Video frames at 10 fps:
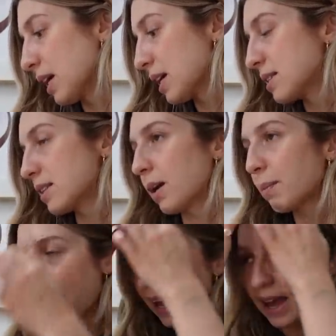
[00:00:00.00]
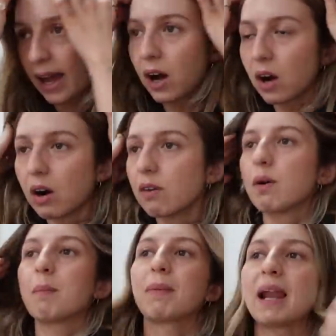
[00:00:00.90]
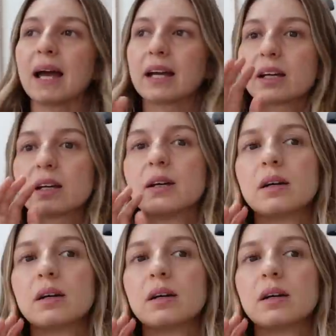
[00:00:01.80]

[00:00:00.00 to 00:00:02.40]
is a pair of black